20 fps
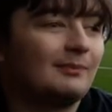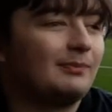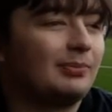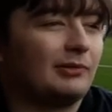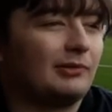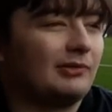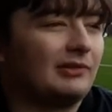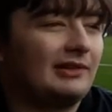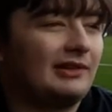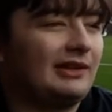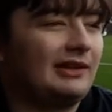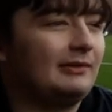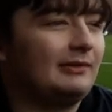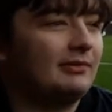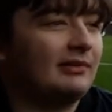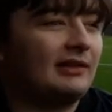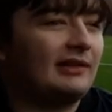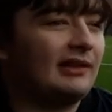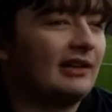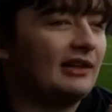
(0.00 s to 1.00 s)
but he
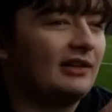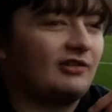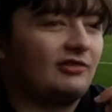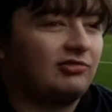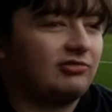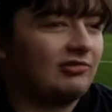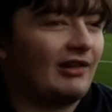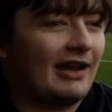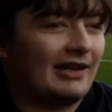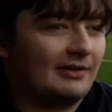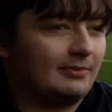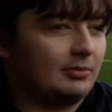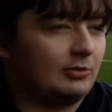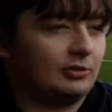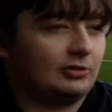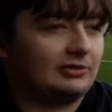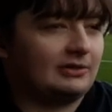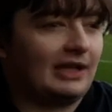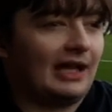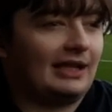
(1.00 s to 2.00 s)
was
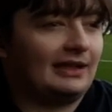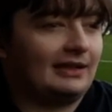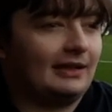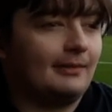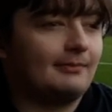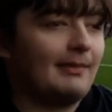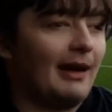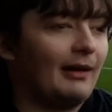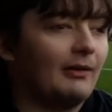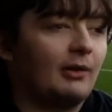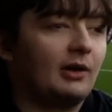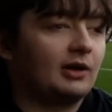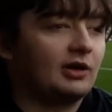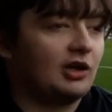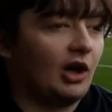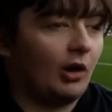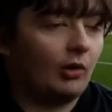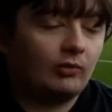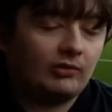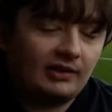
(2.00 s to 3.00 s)
incredible. That the amount of
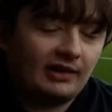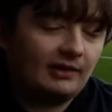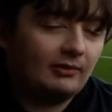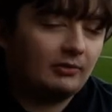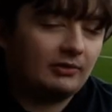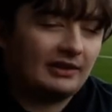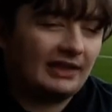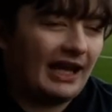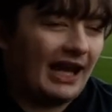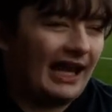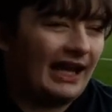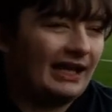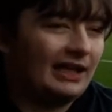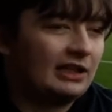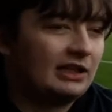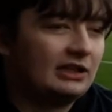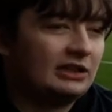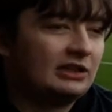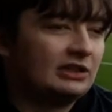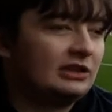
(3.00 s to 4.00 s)
goals he would get,
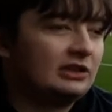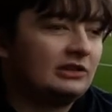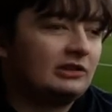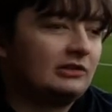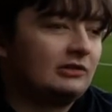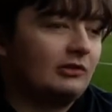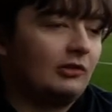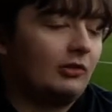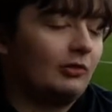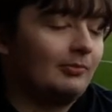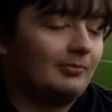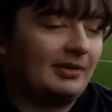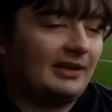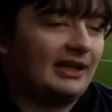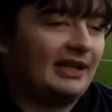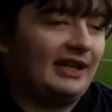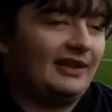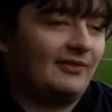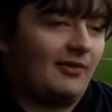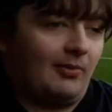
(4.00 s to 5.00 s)

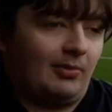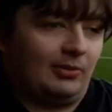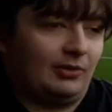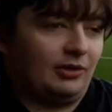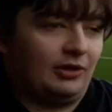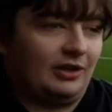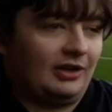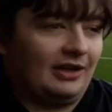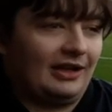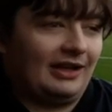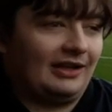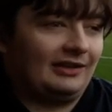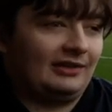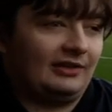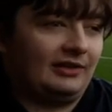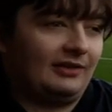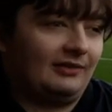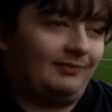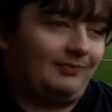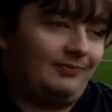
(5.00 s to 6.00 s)
unbelievable. And
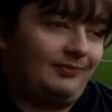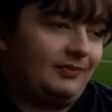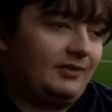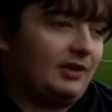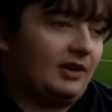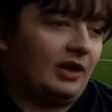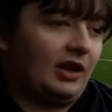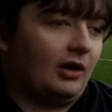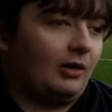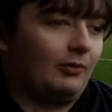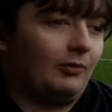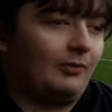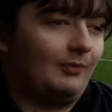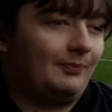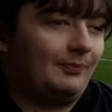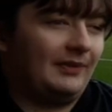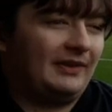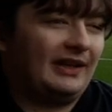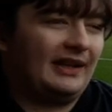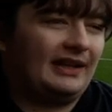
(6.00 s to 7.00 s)
you know,
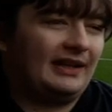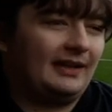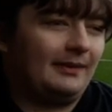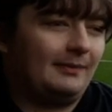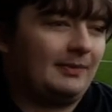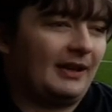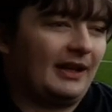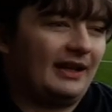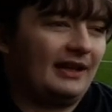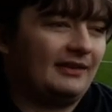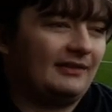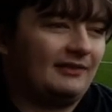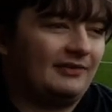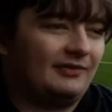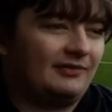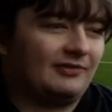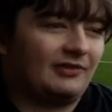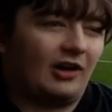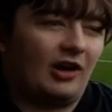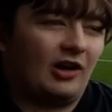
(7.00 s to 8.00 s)
I think he played
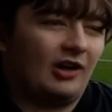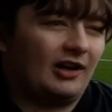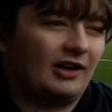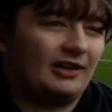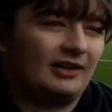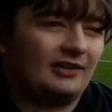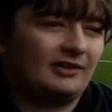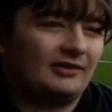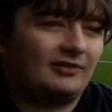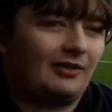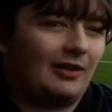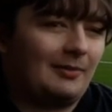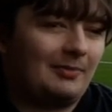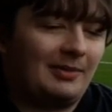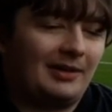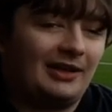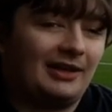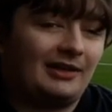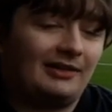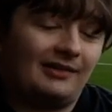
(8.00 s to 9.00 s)
for Ireland for a
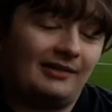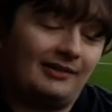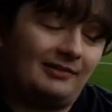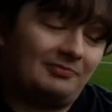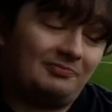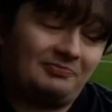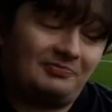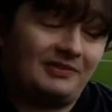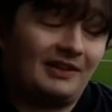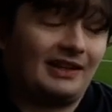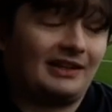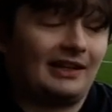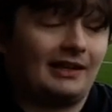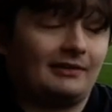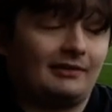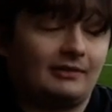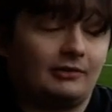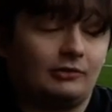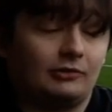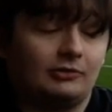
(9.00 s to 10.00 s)
bit, so yeah,
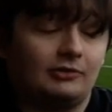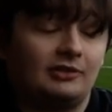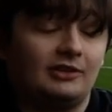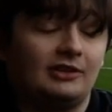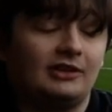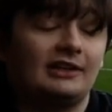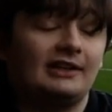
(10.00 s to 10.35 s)
that's good.